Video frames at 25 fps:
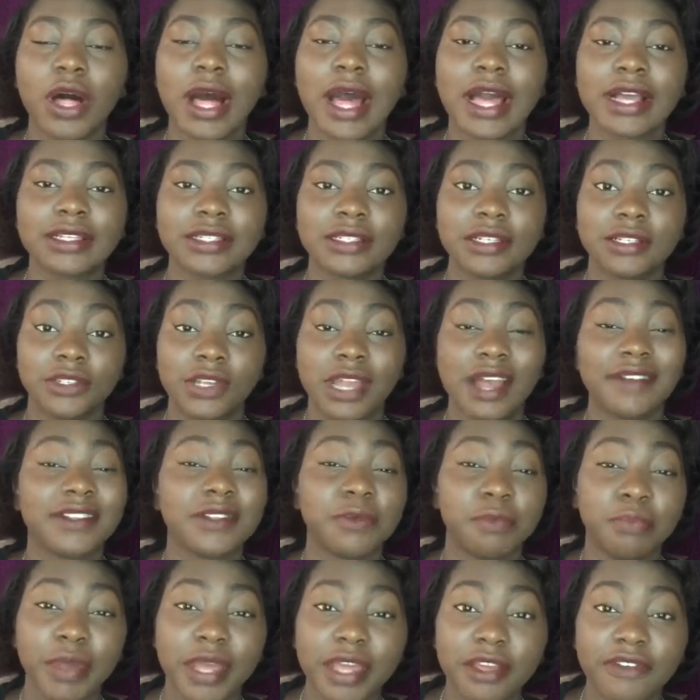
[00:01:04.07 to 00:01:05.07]
All Access, you have
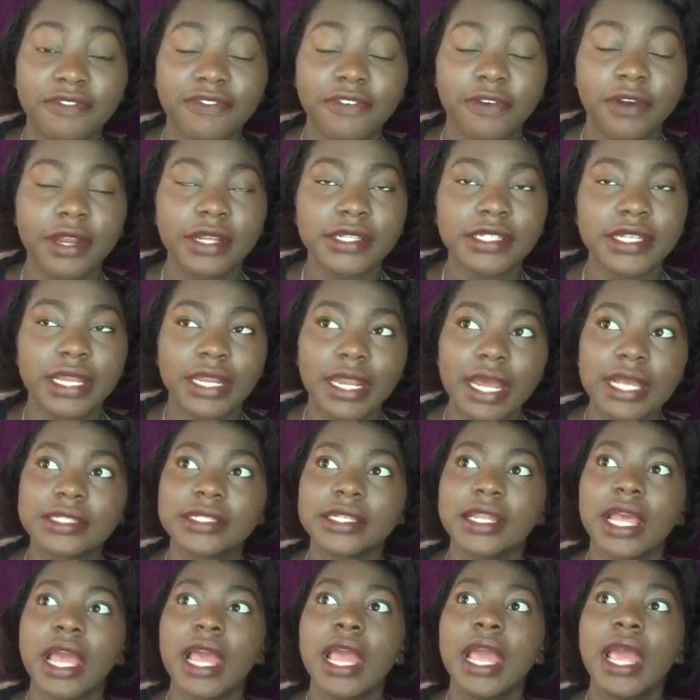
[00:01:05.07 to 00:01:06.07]
to pay for it, and
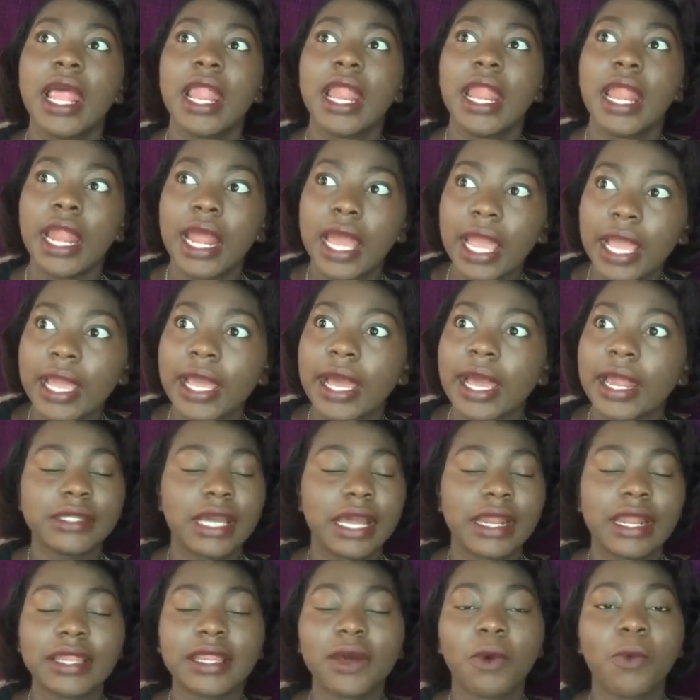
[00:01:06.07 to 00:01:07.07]
that's like
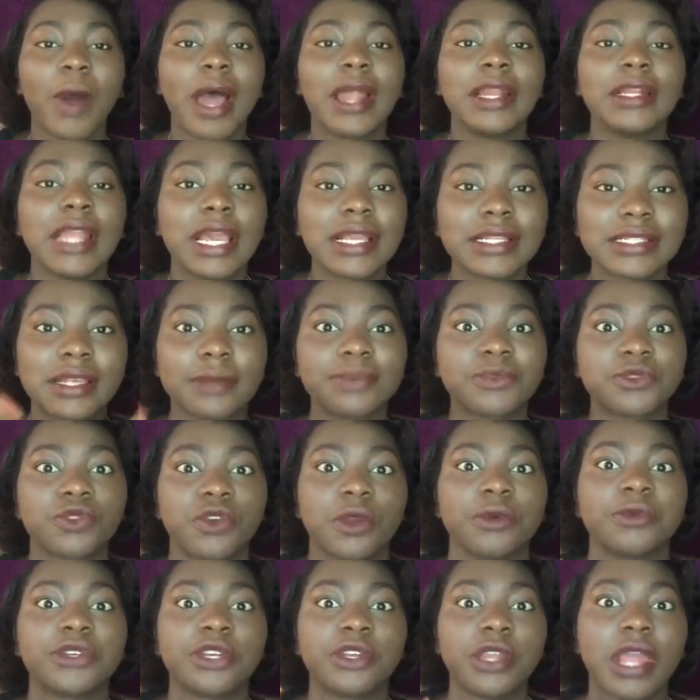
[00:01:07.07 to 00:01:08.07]
another one, like
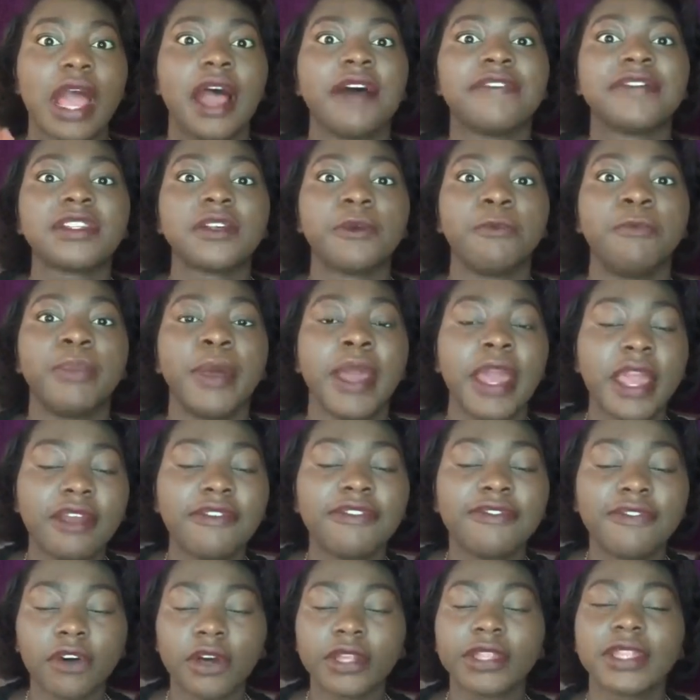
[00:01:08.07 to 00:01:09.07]
subscription you have to pay
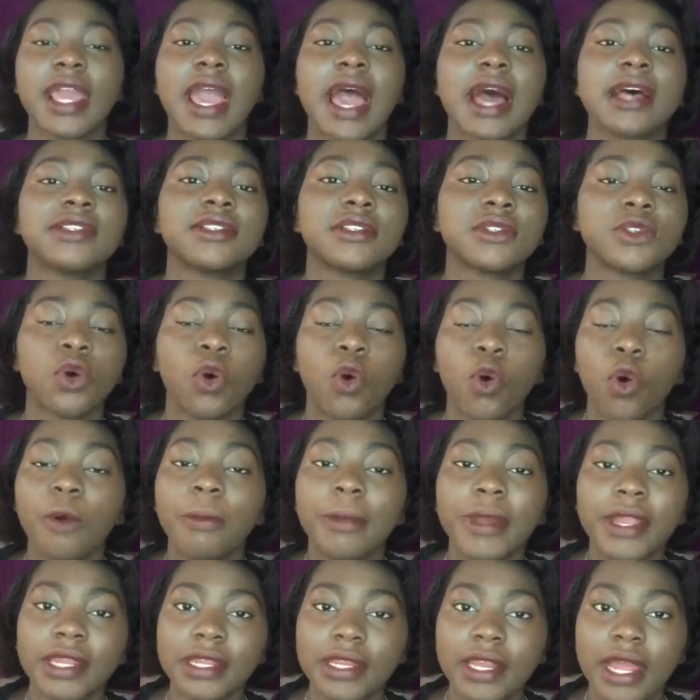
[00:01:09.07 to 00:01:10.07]
for. There are so
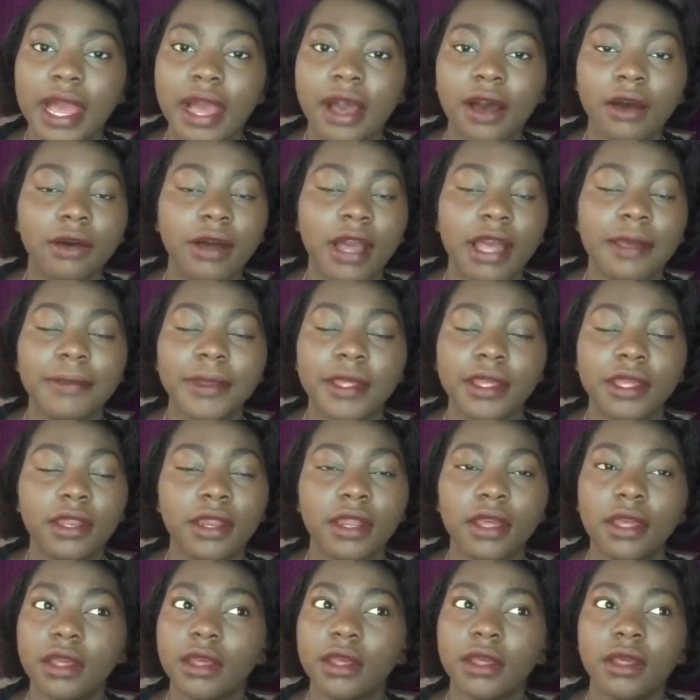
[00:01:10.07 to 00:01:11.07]
many now. I
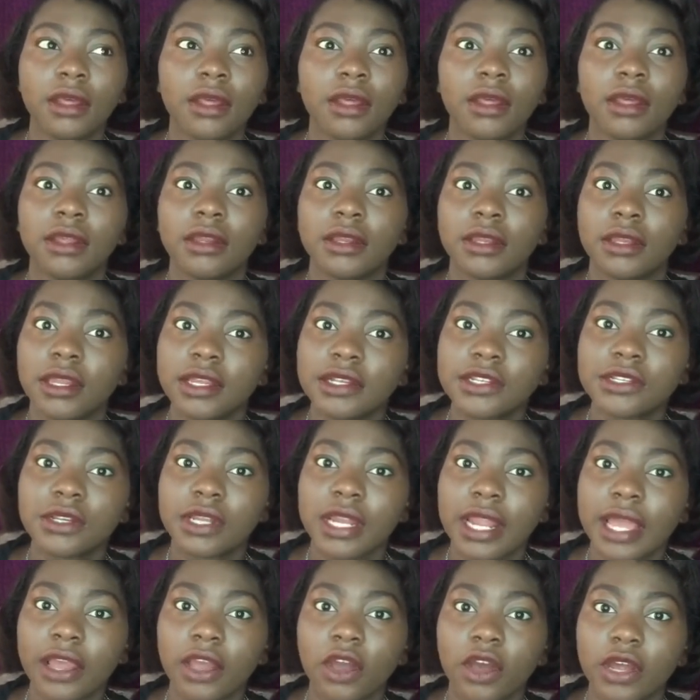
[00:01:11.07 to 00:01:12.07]
mean, they
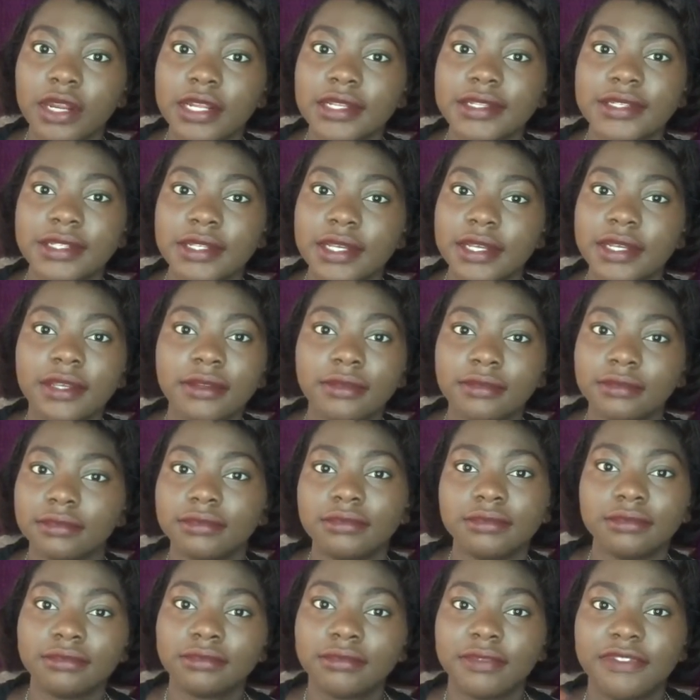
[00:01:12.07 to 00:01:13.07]
should like honestly
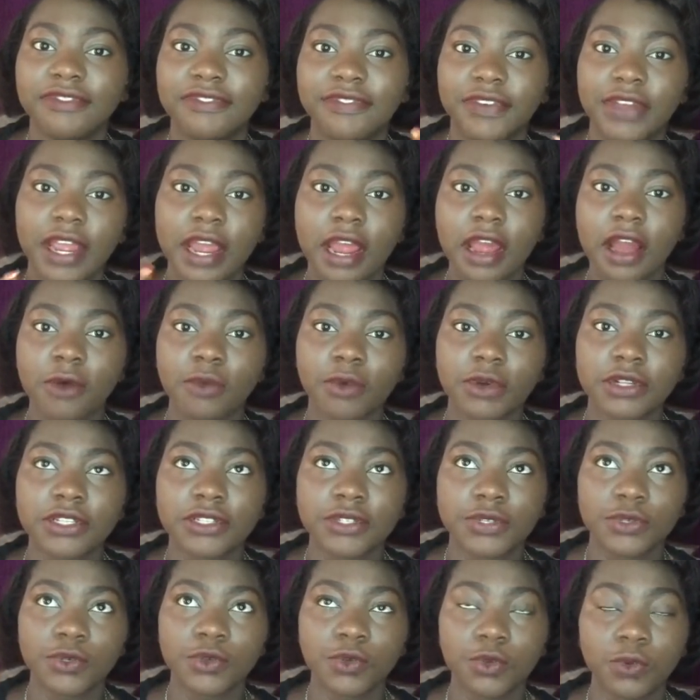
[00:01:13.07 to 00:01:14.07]
figure out what
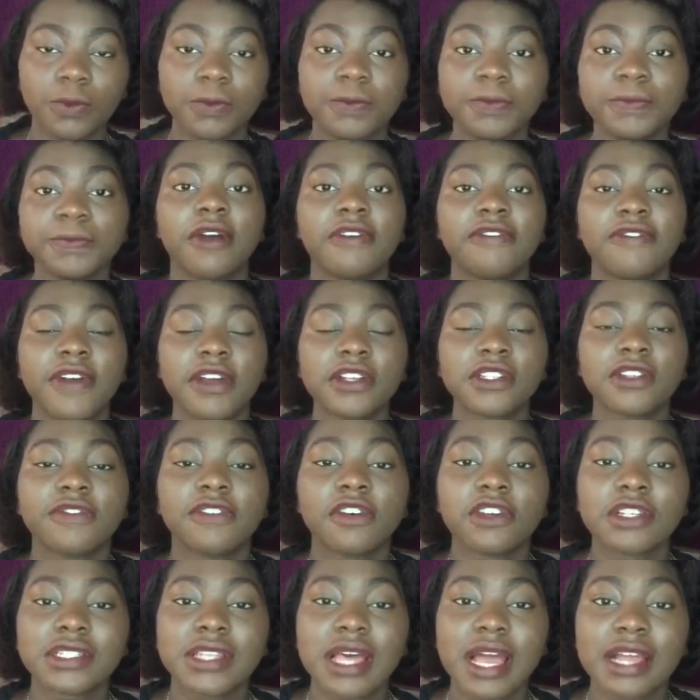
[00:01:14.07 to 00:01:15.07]
to do. First
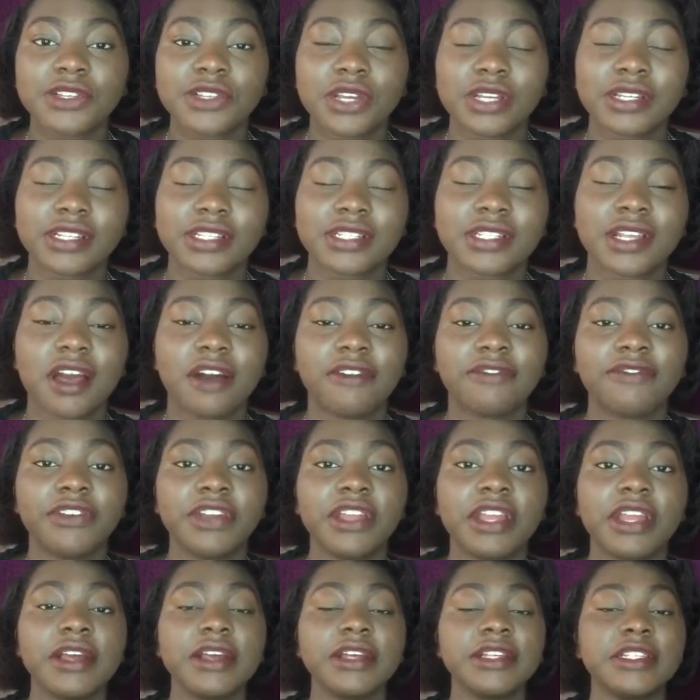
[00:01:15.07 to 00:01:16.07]
of all, Star Trek
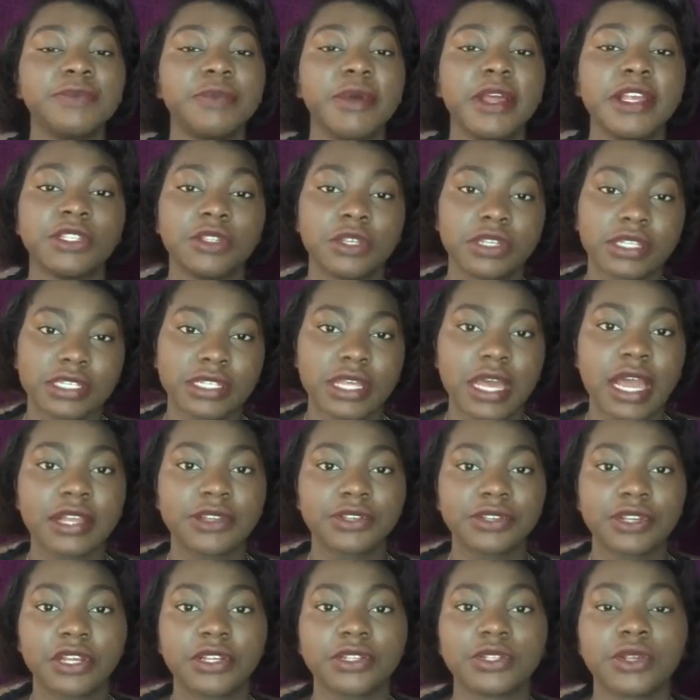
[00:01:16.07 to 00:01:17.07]
Discovery is based on
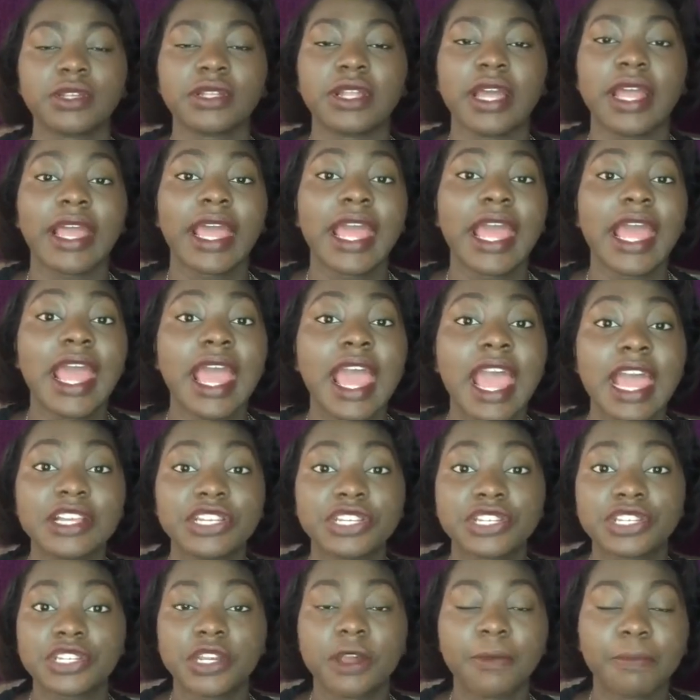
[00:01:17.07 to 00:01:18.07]
Star Trek, so it's like a
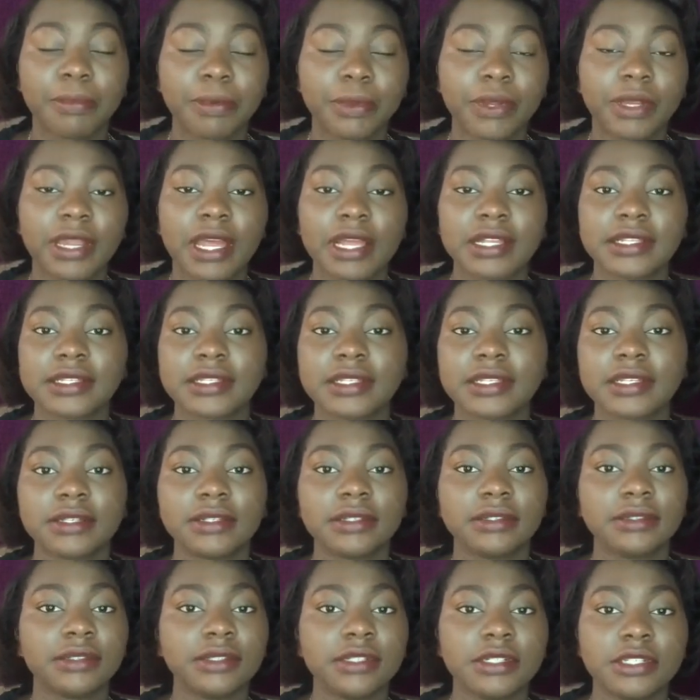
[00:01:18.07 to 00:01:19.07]
ship that
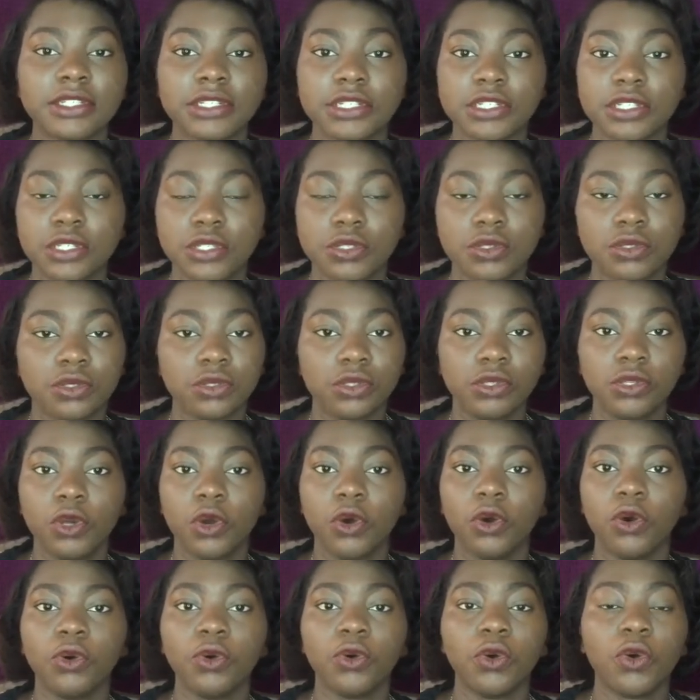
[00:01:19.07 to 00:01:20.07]
is
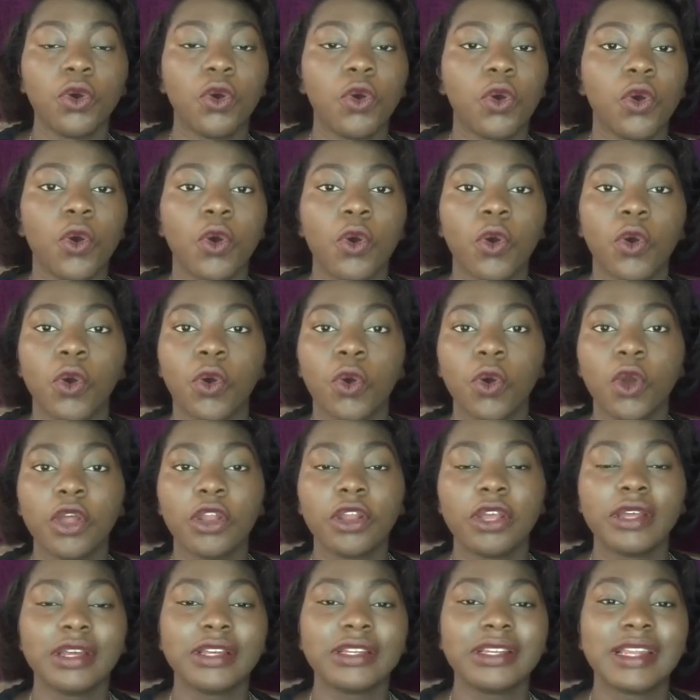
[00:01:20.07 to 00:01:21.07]

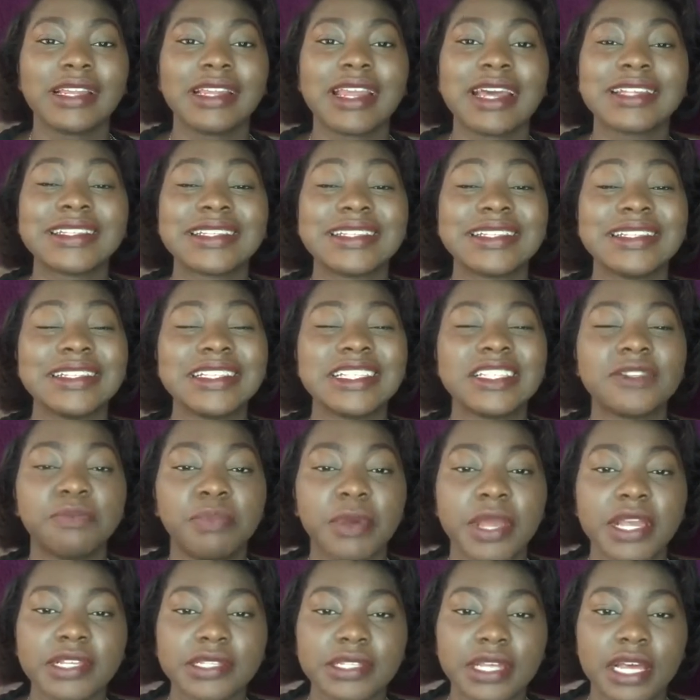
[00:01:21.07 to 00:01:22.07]
that is in
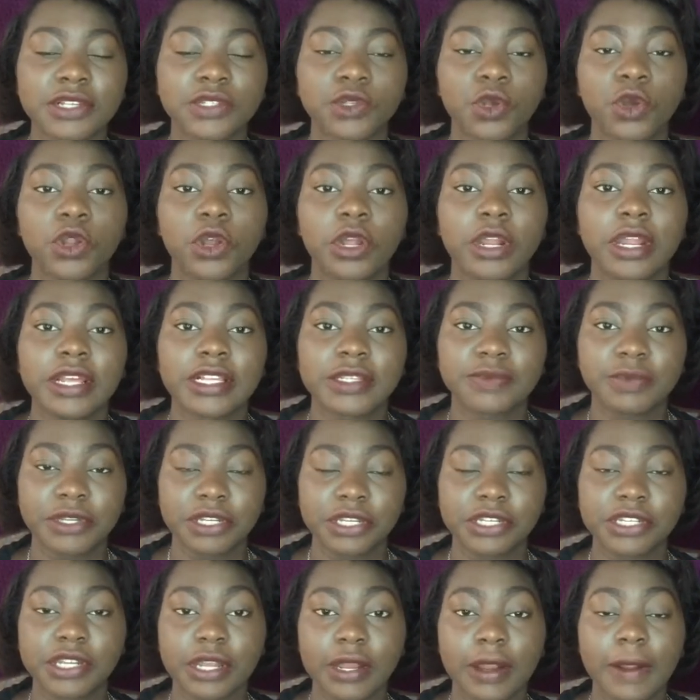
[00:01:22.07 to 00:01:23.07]
space, that's going on an
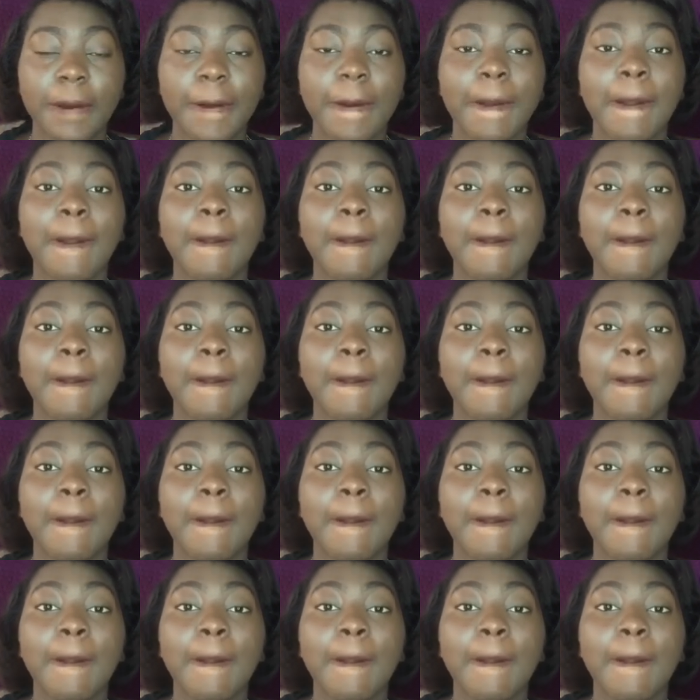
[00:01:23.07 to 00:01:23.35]
expedition.